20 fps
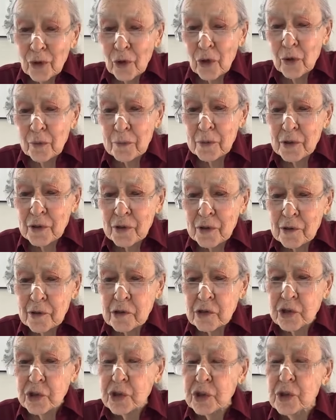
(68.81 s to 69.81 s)

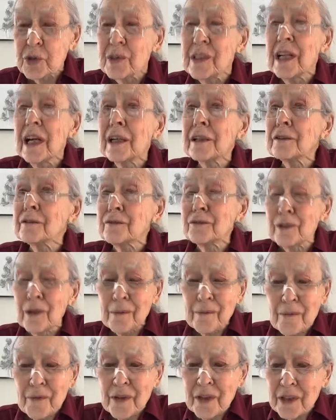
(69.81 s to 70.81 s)
openers, not
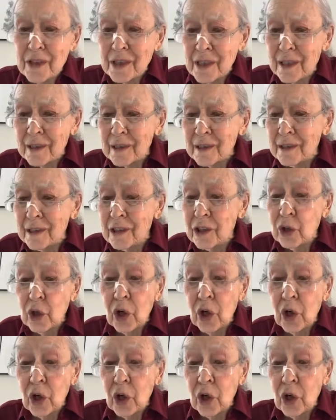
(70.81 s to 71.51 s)
from the deli.